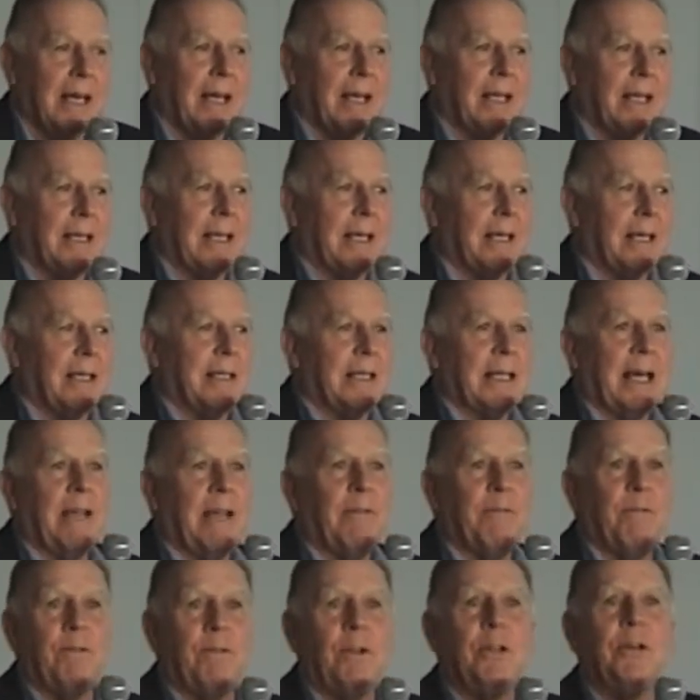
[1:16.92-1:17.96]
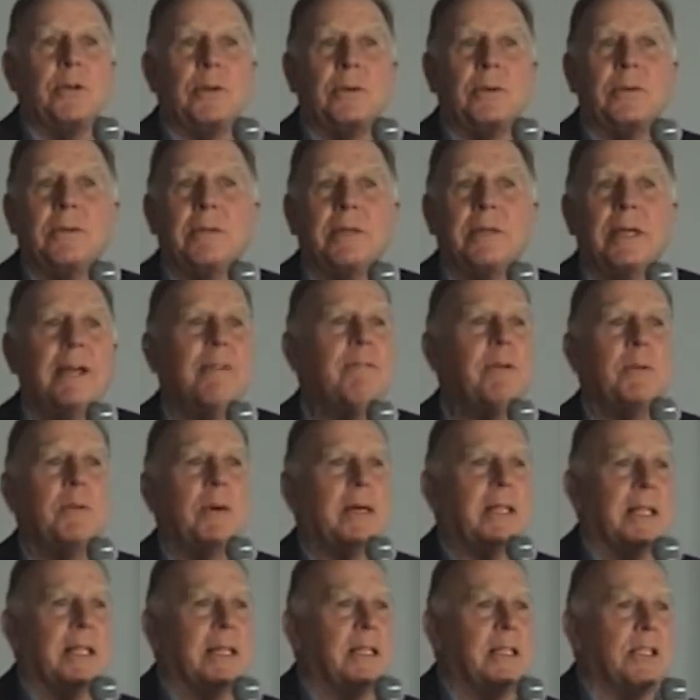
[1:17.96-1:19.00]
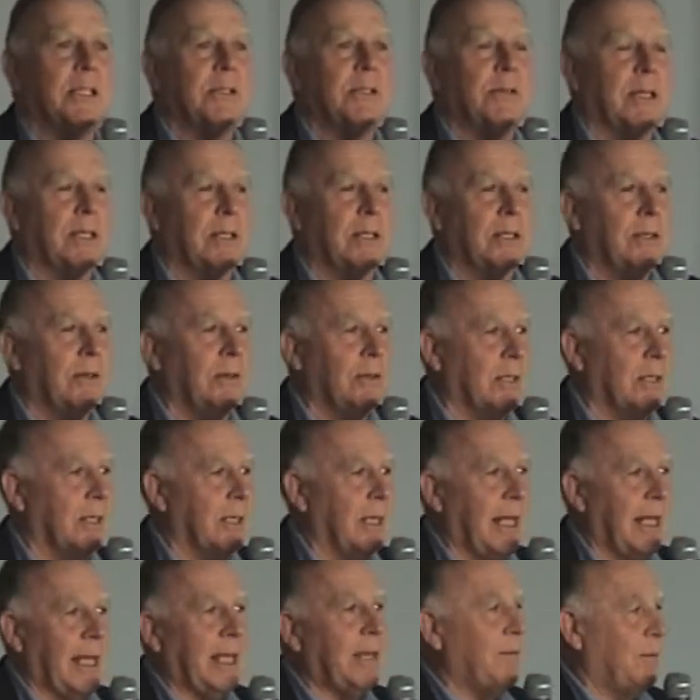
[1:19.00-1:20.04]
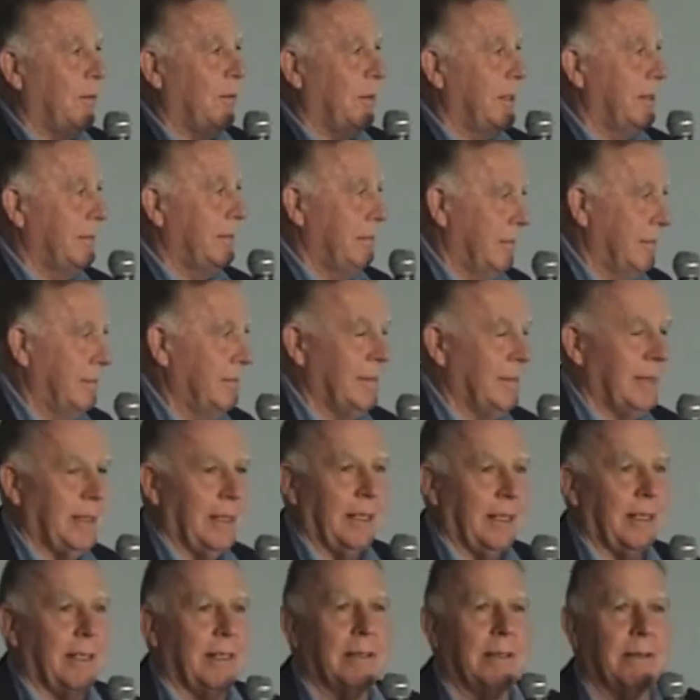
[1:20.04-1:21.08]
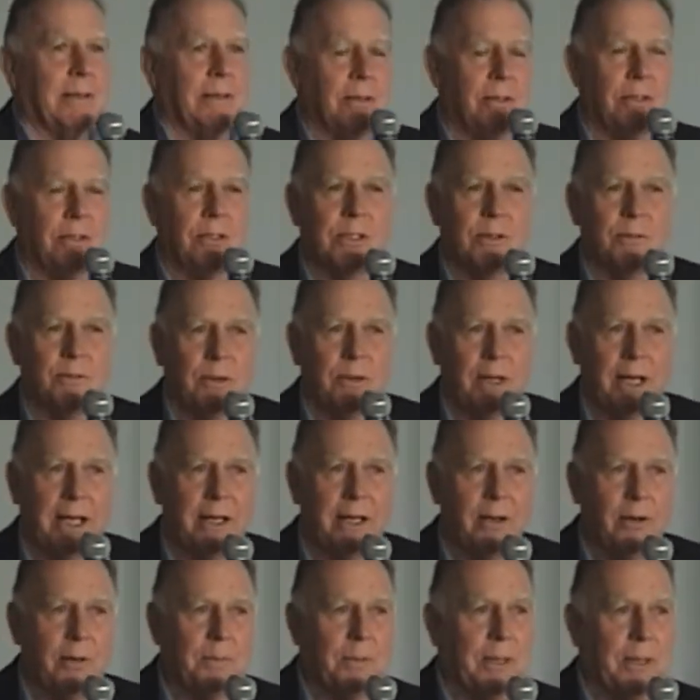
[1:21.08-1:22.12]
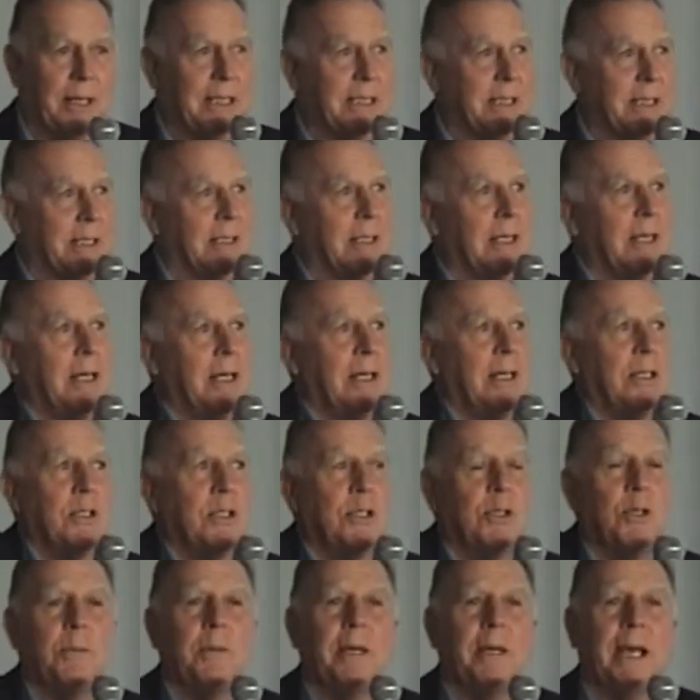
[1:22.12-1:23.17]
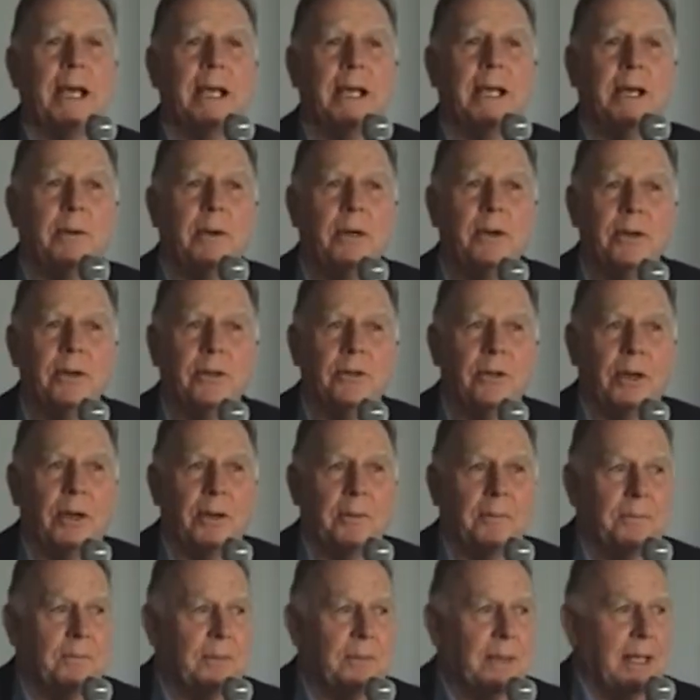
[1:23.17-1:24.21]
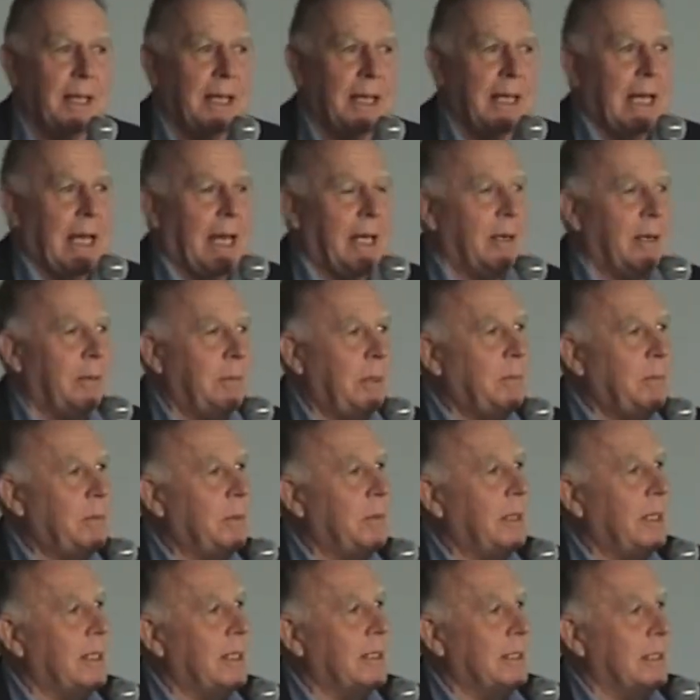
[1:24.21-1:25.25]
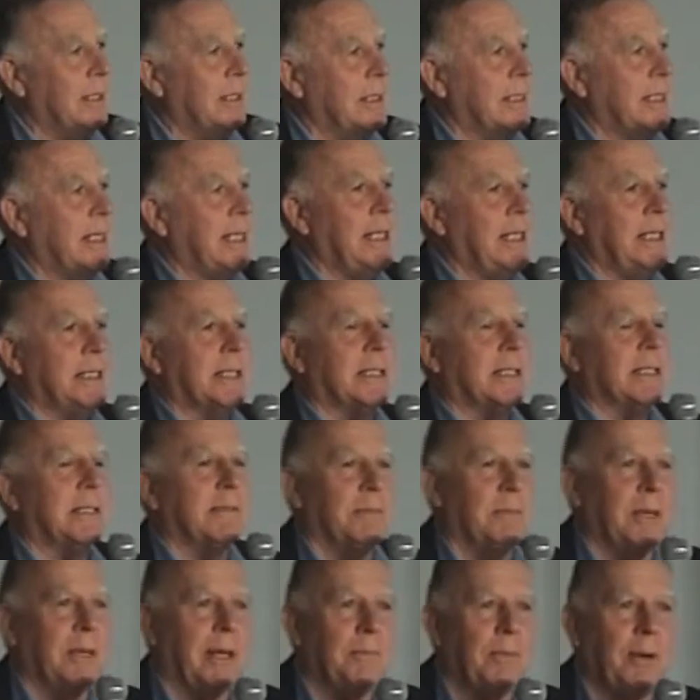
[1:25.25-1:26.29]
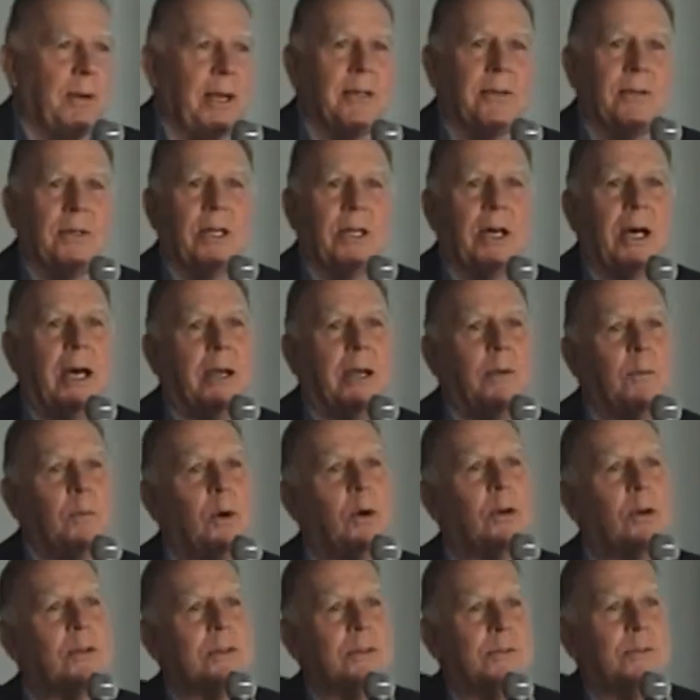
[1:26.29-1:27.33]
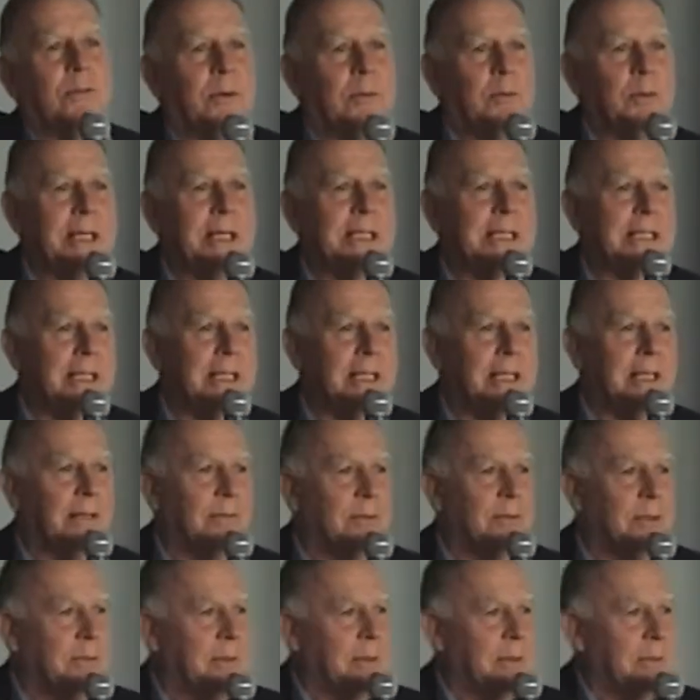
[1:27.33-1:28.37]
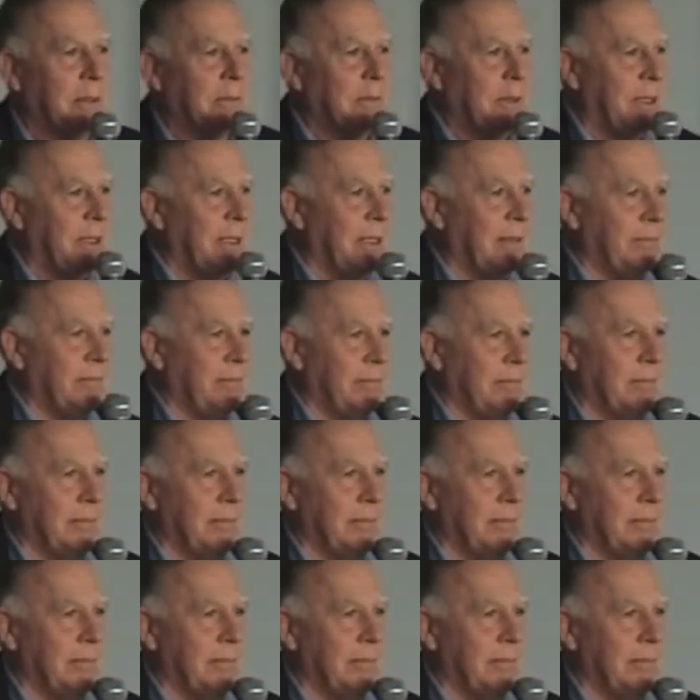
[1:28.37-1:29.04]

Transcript: the, they flew. Everyone in the district knew that Langford uh, used to fly aeroplanes at Subiaco Aerodrome. And I remember when, as kids, my brother and I walked from West Leederville, where we were,